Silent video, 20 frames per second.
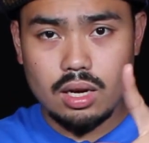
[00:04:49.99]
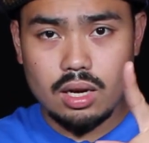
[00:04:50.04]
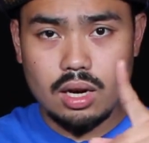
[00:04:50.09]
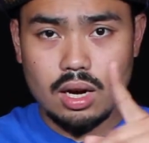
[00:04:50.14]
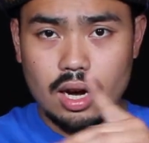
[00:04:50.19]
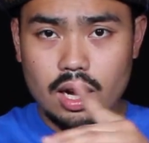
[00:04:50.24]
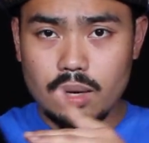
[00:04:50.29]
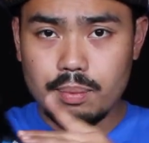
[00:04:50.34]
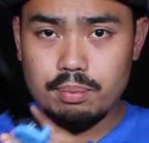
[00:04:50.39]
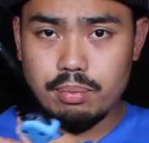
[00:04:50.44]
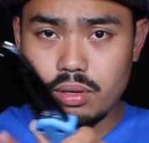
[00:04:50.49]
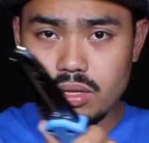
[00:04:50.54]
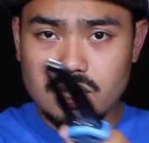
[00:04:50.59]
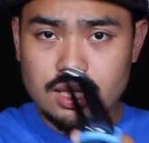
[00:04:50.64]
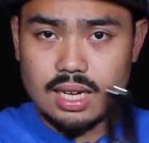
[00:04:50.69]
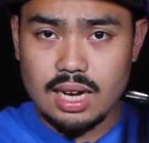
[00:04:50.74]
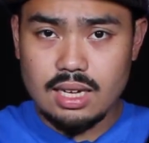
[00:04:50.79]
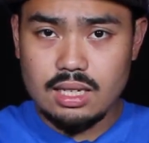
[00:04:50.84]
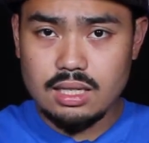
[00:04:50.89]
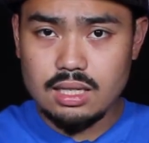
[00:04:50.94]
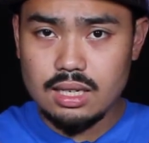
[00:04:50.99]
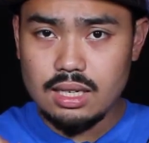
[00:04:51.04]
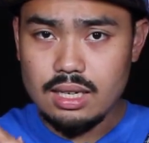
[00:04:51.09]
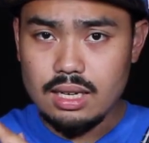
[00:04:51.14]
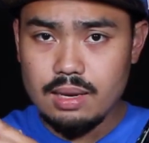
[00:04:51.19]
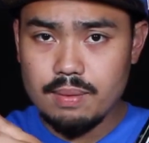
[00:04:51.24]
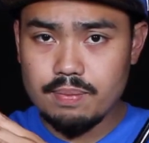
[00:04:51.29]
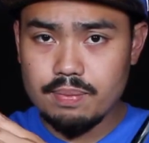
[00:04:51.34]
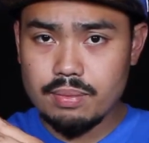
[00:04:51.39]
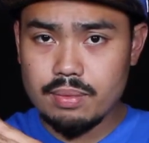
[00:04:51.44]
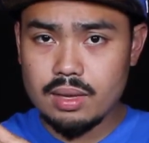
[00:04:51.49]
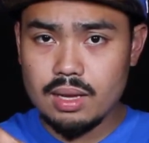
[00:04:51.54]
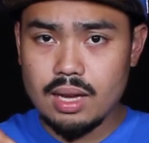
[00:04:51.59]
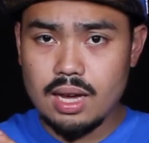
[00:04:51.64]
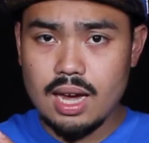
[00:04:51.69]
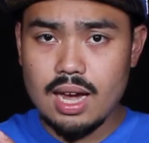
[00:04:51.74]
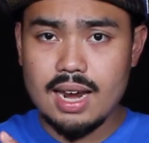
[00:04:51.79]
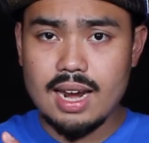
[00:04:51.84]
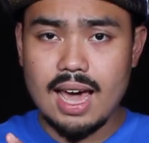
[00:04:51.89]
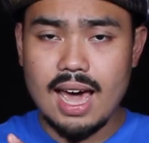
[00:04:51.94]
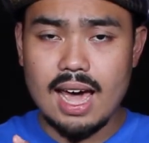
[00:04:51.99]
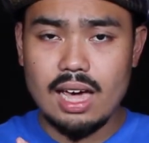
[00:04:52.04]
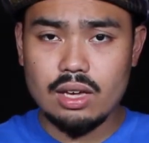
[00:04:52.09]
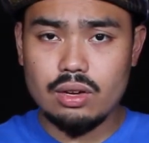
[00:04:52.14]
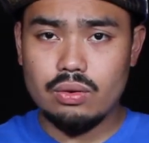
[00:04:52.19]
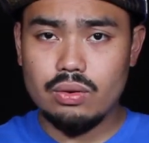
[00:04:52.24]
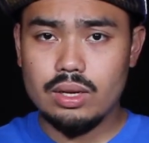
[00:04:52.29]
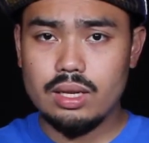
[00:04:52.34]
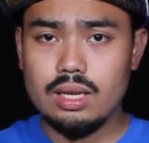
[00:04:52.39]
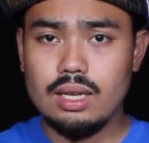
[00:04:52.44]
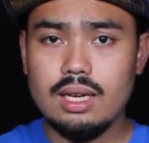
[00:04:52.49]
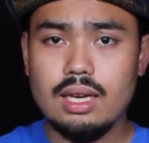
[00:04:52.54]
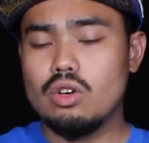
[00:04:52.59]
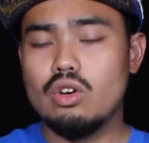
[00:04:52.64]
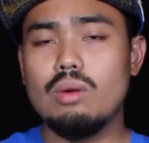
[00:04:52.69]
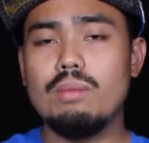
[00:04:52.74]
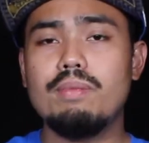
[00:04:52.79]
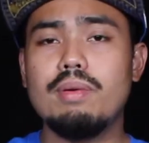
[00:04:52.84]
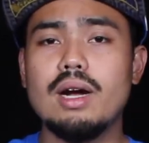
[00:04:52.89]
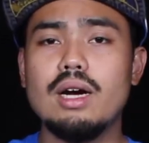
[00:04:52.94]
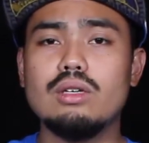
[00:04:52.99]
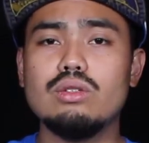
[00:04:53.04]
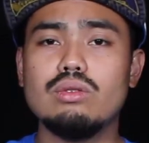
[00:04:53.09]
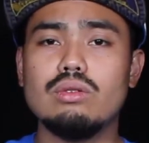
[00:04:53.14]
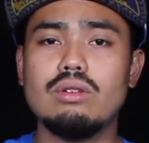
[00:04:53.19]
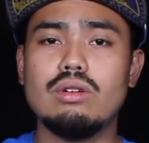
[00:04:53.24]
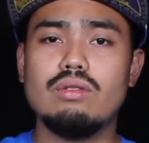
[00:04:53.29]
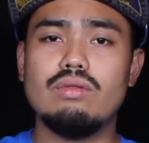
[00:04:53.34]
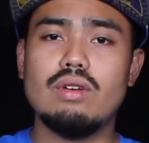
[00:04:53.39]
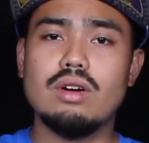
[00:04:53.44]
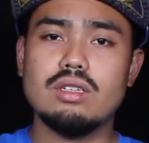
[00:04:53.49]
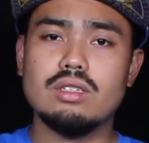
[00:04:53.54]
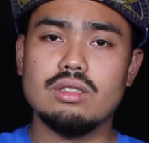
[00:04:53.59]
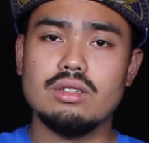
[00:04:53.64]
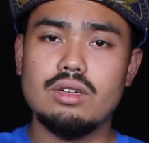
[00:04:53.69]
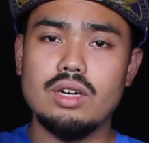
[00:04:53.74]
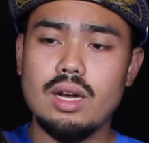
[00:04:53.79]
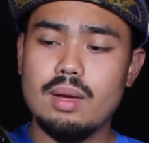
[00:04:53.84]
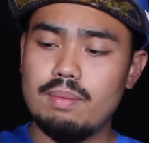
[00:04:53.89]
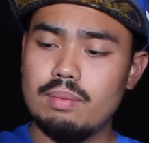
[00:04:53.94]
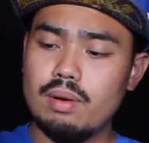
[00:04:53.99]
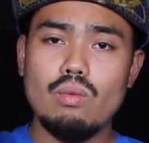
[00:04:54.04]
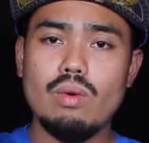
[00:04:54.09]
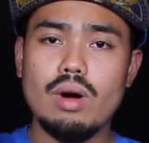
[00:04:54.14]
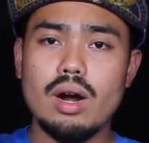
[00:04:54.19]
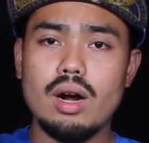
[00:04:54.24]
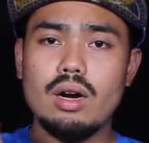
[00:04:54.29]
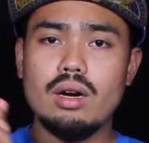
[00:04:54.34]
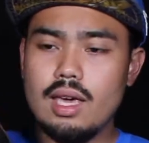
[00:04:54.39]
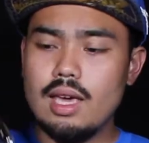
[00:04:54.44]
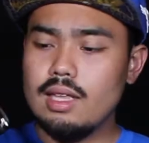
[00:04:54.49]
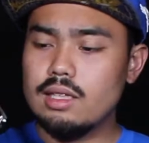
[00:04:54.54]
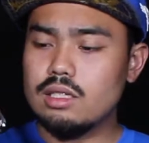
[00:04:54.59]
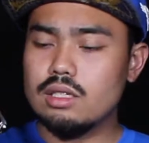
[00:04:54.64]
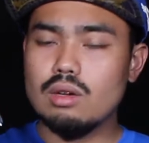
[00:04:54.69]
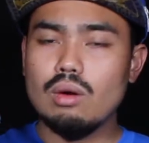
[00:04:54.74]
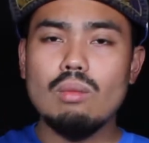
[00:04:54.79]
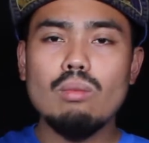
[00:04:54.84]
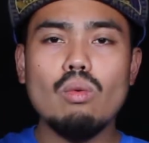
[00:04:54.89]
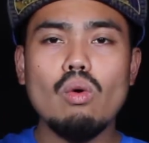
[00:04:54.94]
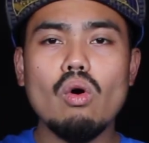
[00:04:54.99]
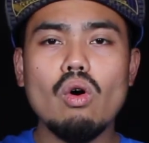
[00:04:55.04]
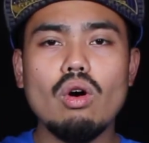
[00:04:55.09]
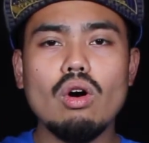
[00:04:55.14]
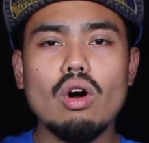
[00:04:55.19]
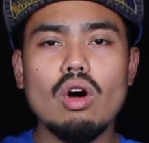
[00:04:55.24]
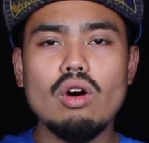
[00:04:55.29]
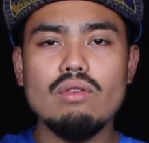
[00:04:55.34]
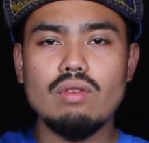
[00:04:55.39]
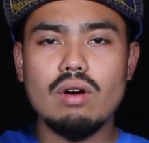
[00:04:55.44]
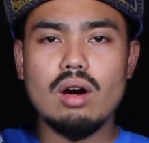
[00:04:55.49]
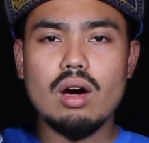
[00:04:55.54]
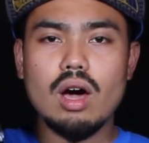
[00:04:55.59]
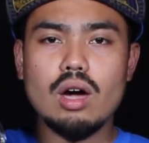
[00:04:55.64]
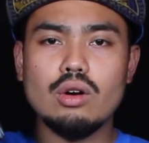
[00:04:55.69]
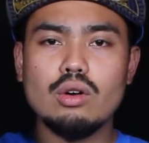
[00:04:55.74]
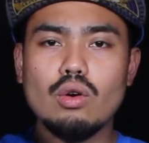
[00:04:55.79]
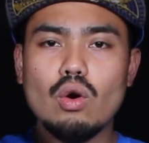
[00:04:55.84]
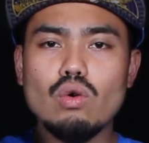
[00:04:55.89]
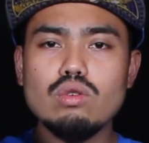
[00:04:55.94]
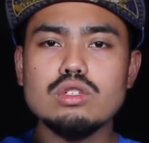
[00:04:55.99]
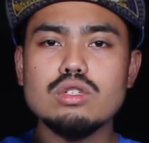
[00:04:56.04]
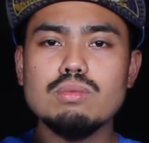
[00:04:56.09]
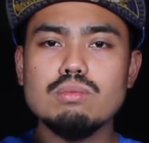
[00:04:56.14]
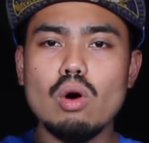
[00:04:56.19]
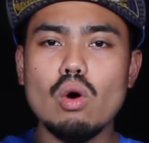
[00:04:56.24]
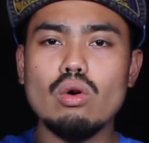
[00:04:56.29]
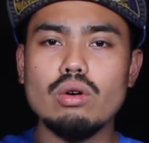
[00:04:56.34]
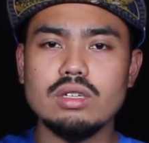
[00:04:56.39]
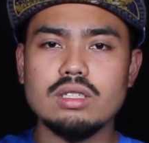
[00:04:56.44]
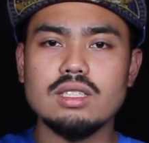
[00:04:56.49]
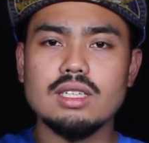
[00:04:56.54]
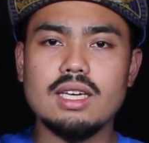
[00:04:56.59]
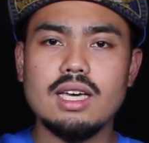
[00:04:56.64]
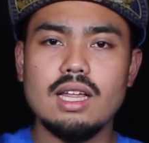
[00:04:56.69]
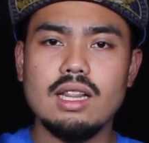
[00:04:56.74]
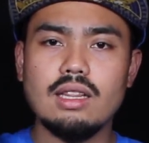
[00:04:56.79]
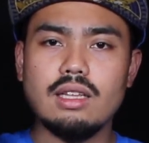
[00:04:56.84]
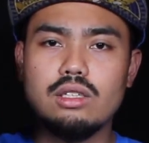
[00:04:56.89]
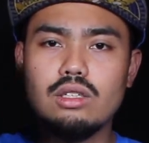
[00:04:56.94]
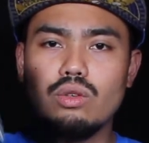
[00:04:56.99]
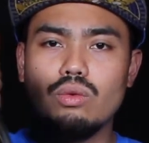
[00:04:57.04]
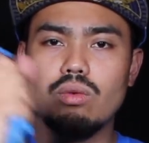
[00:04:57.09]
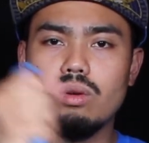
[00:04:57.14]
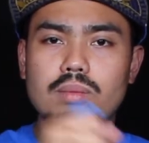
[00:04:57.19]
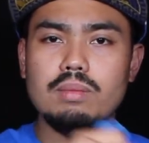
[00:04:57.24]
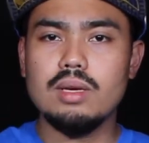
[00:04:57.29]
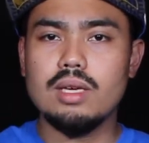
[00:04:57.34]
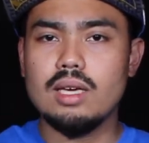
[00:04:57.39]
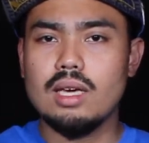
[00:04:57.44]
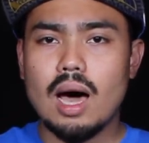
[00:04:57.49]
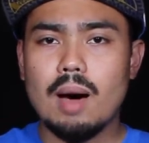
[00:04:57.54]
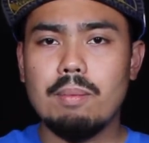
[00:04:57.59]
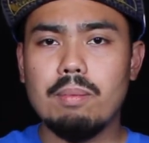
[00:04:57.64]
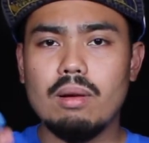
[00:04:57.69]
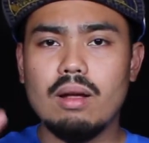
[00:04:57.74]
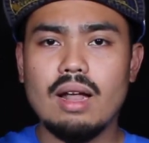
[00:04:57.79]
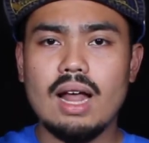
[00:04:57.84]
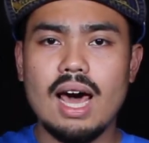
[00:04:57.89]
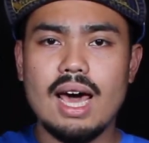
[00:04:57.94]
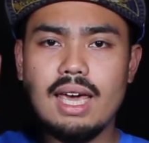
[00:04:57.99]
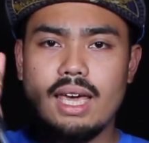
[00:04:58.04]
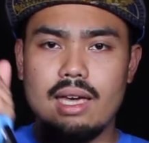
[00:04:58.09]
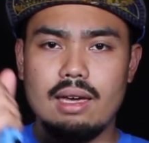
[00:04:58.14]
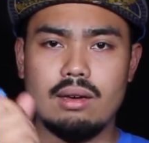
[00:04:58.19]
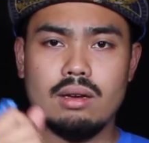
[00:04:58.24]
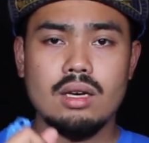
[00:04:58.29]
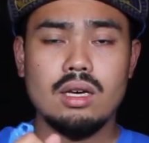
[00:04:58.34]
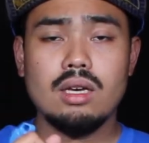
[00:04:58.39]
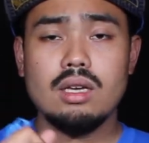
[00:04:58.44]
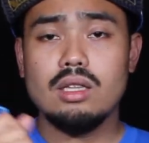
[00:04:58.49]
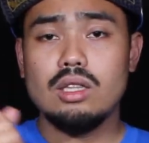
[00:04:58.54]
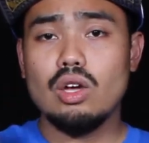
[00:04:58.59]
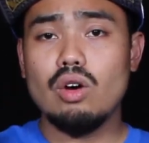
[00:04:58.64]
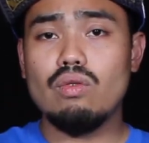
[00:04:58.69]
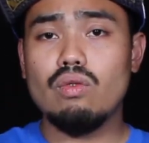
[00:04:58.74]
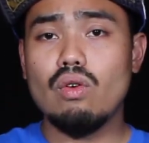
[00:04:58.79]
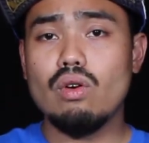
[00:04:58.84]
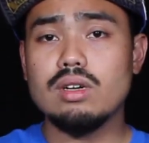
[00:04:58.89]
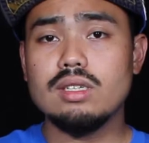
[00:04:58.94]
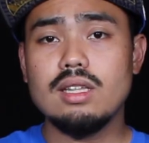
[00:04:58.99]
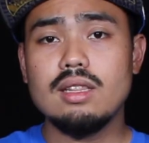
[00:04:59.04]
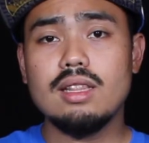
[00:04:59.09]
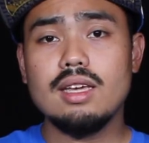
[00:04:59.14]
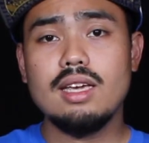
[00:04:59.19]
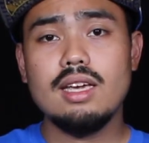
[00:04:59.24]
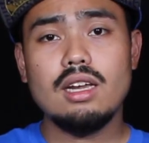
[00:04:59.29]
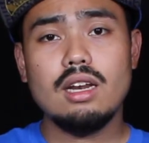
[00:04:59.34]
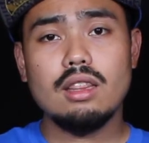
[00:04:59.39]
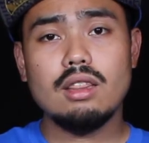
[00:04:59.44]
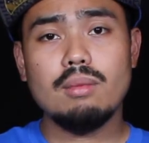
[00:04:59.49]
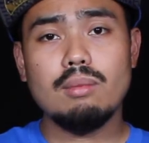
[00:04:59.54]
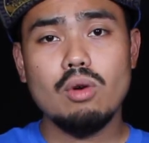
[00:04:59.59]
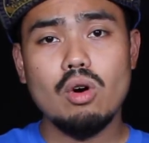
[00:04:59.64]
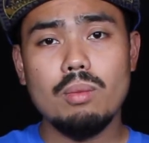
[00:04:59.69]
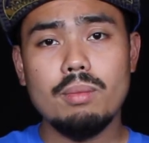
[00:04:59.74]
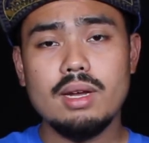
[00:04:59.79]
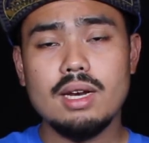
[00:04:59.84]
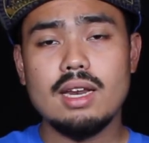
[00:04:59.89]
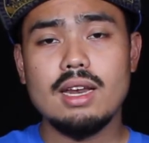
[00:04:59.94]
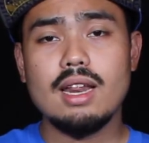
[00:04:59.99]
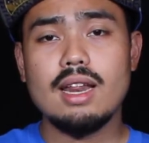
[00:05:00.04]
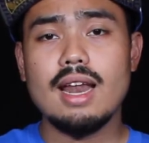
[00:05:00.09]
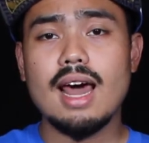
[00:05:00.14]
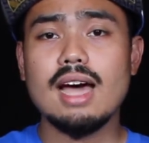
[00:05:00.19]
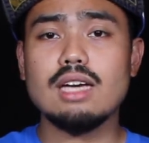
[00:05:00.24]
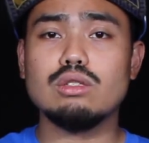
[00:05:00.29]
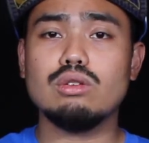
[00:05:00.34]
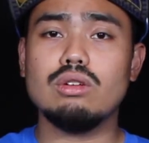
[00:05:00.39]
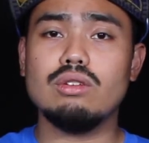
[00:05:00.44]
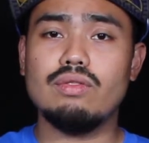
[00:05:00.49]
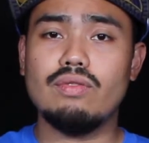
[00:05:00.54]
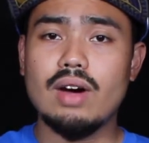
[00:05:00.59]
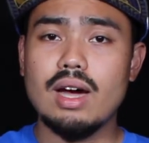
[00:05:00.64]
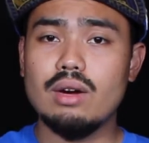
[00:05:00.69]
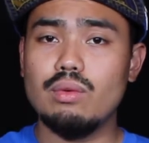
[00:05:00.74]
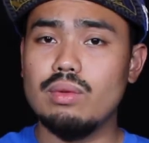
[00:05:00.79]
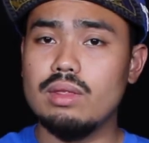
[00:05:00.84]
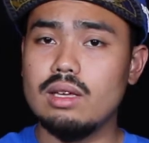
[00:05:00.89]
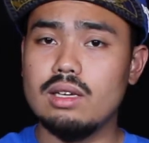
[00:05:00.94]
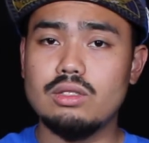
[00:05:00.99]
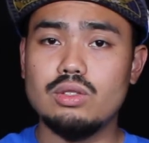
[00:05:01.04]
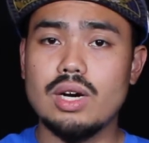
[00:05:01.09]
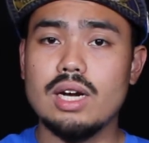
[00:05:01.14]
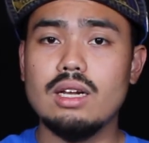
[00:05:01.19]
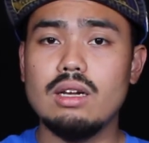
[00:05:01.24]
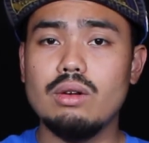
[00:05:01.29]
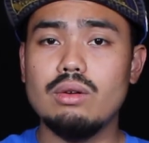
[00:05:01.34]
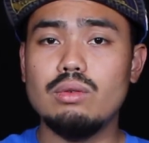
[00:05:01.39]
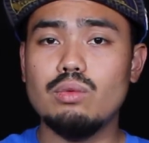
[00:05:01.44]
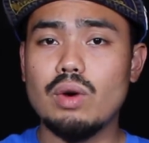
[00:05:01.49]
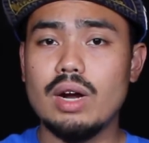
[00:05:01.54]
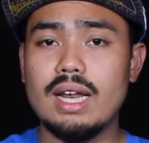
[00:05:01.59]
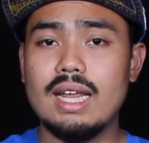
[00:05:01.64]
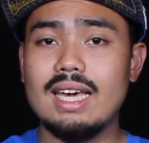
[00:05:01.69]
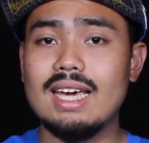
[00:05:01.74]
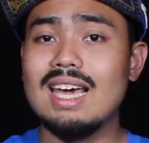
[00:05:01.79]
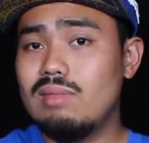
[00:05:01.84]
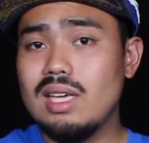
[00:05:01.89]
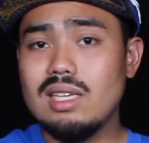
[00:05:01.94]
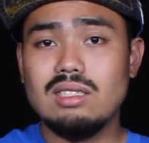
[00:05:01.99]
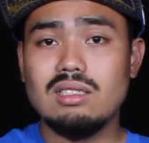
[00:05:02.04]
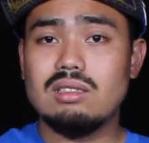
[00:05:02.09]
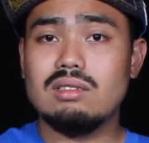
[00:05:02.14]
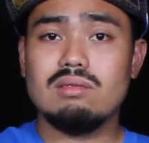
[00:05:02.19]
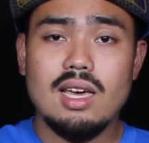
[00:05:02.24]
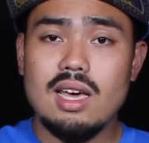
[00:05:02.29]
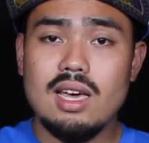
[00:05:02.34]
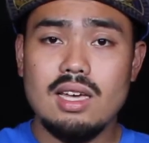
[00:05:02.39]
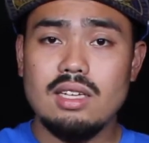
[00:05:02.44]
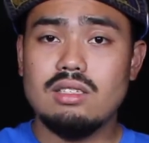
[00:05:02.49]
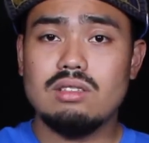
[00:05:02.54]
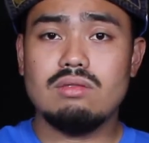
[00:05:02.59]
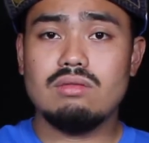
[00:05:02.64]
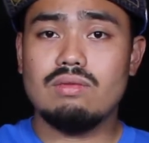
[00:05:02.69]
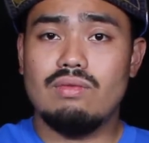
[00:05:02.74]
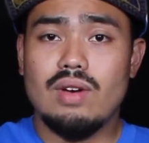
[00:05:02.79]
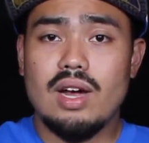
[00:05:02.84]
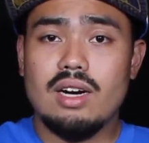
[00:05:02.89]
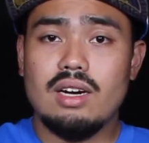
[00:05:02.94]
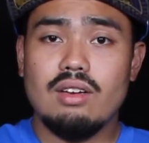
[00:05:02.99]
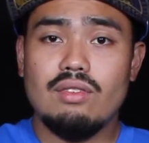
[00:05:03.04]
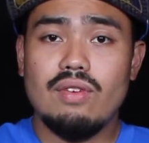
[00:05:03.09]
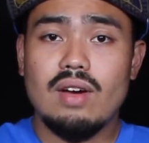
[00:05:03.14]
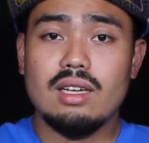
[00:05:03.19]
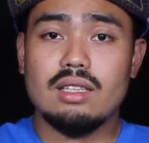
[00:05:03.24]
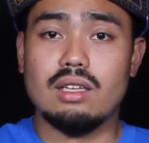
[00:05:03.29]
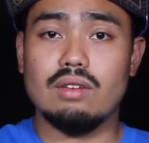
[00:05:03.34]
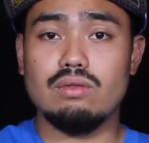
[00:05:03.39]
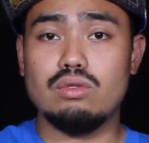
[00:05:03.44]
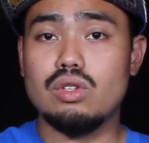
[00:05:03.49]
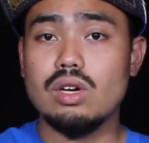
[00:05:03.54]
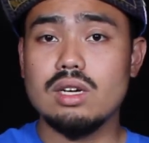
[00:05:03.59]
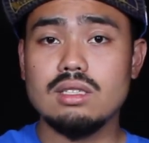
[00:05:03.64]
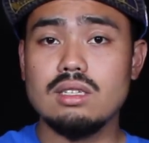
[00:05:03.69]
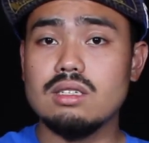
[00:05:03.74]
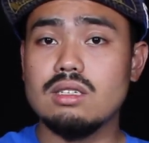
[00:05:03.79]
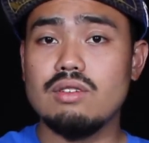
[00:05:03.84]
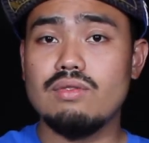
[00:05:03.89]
cut precisely and accurately, compared to a reverse grip where it's more of a gross motor skill that you would be applying. Now, of course, in the heat of the moment, in an actual fight with the adrenaline running, this is very effective, just as